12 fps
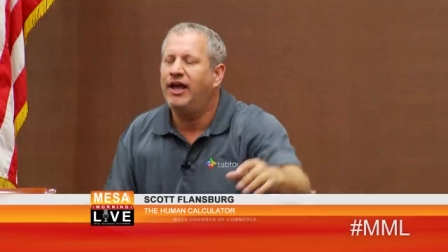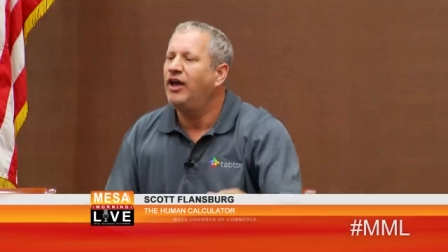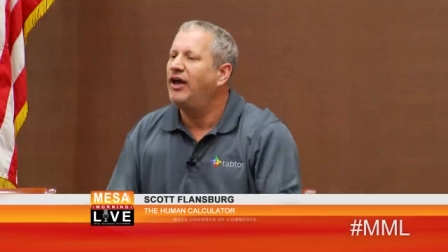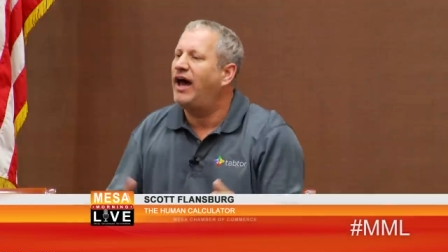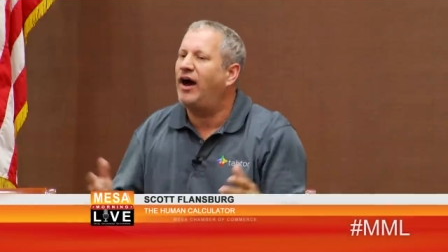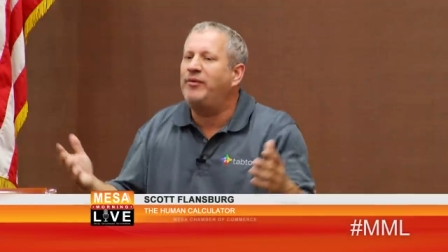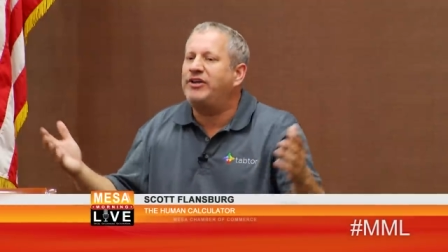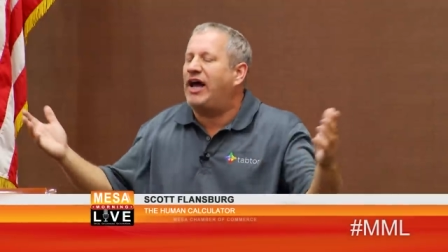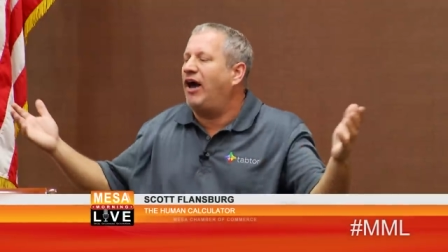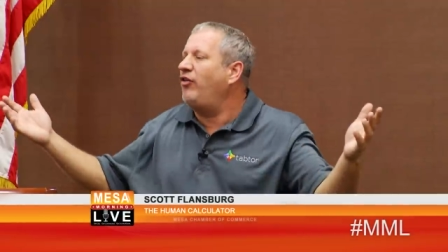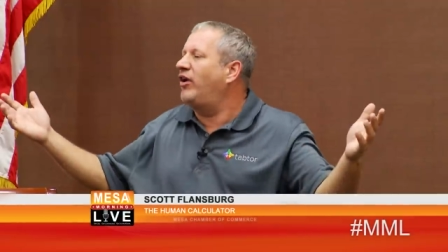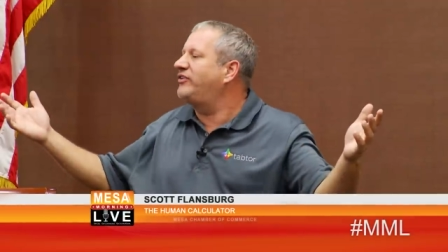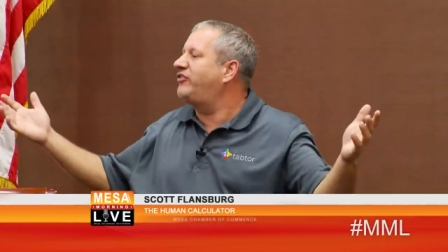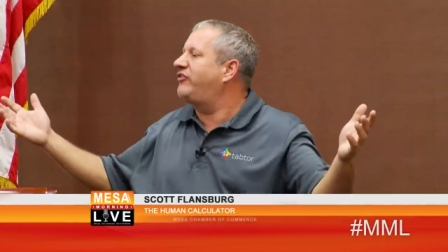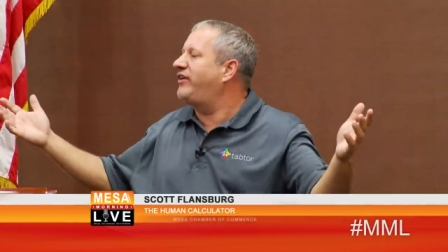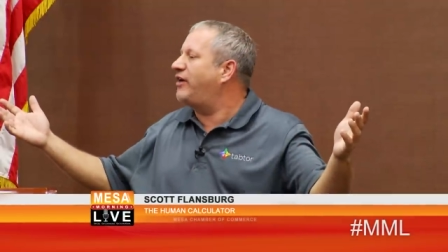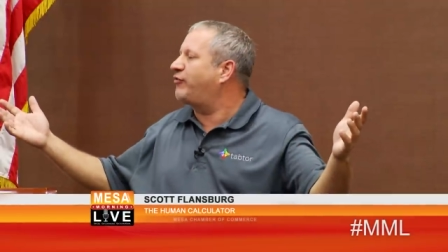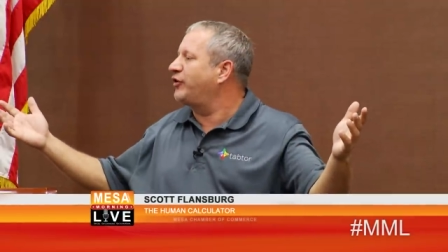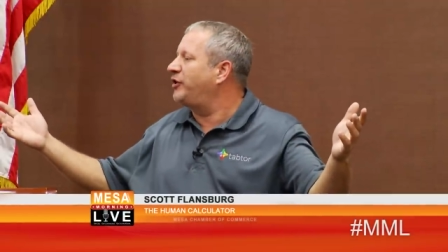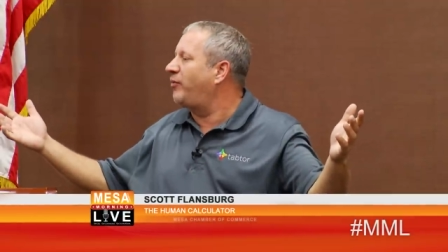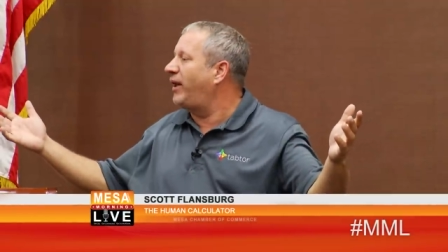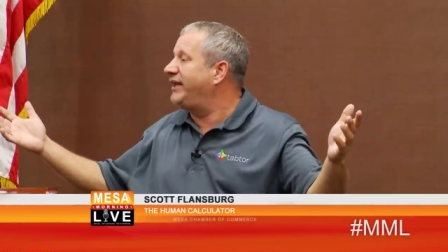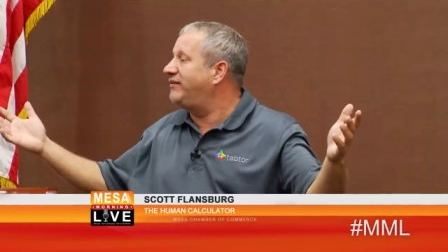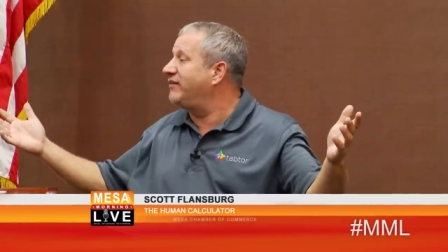How long does it take for your
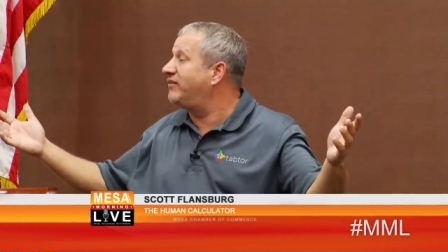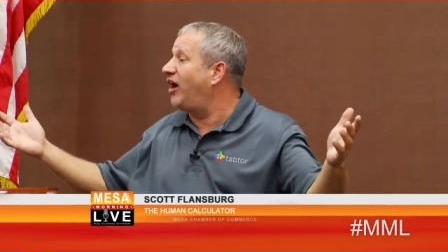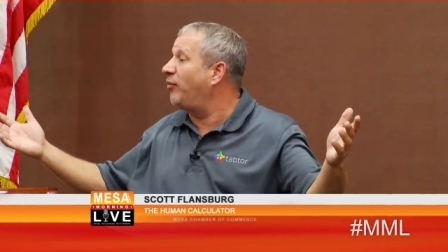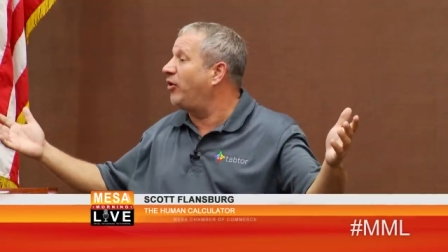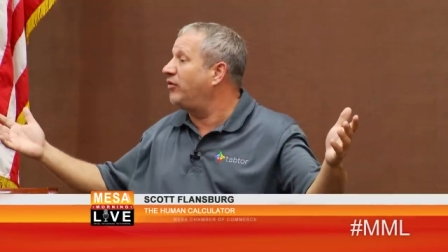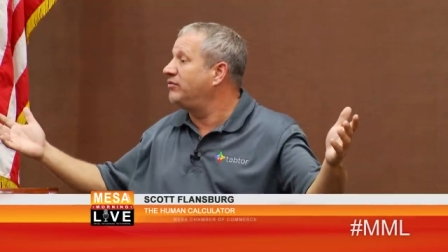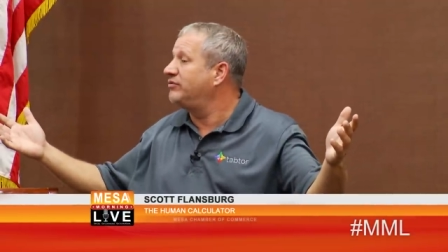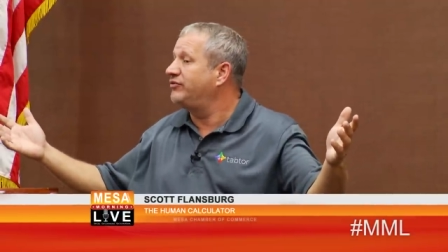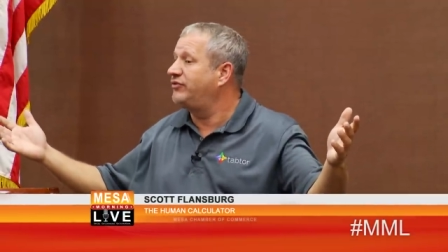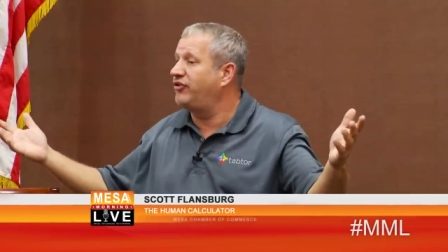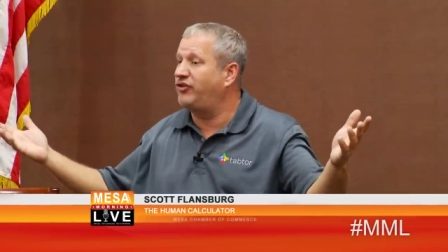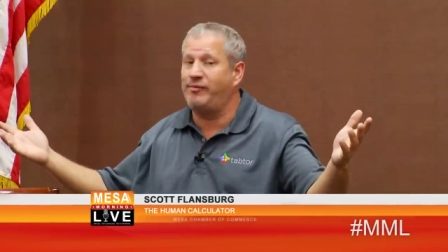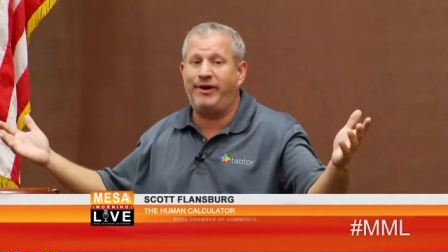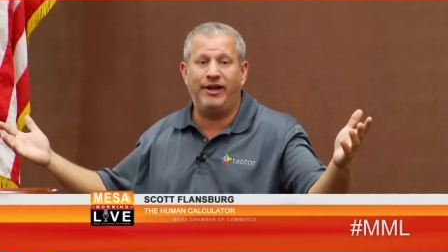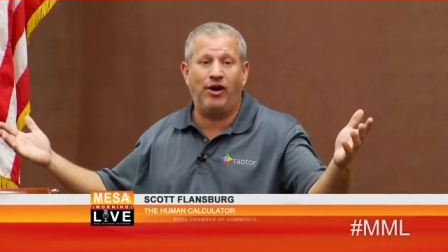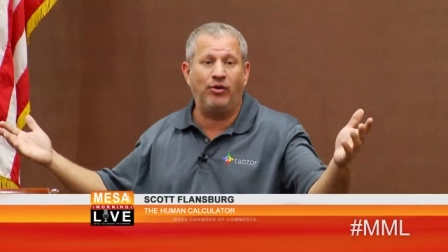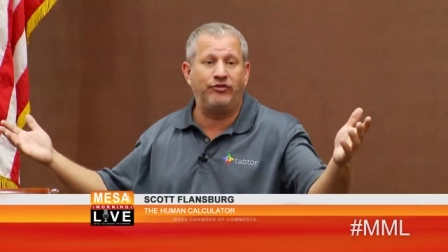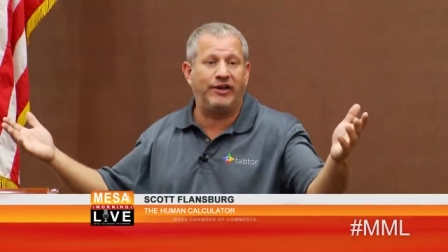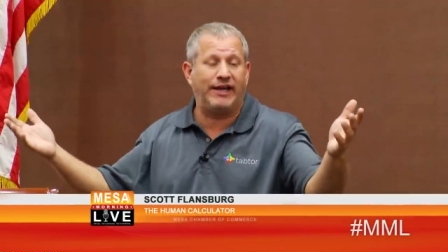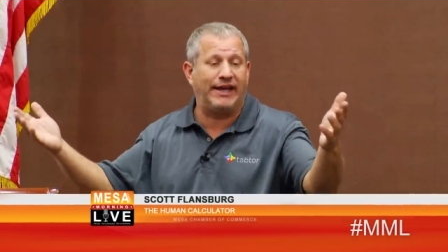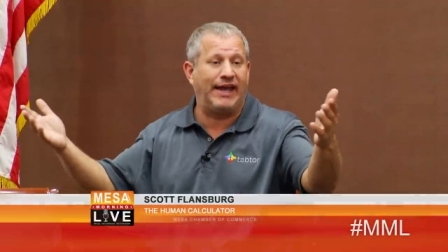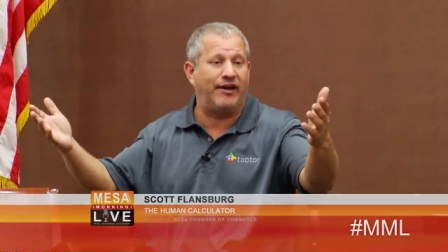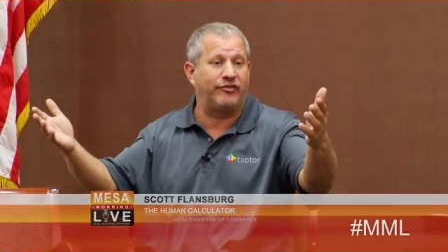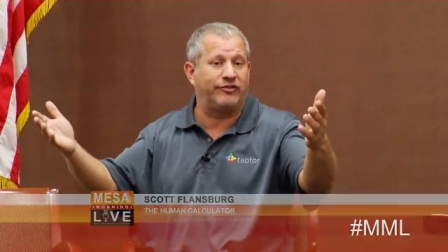money to double? Does anybody know? Take a
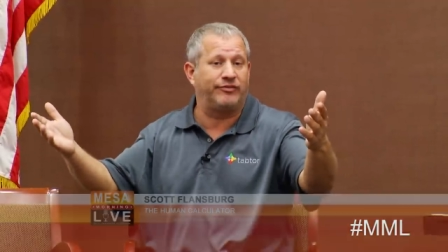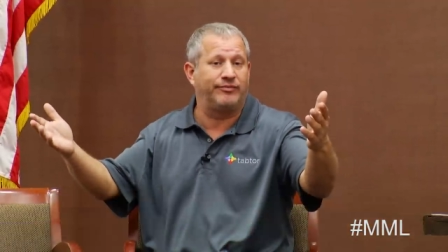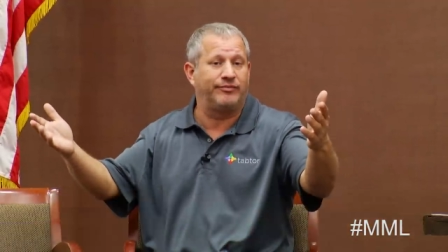guess.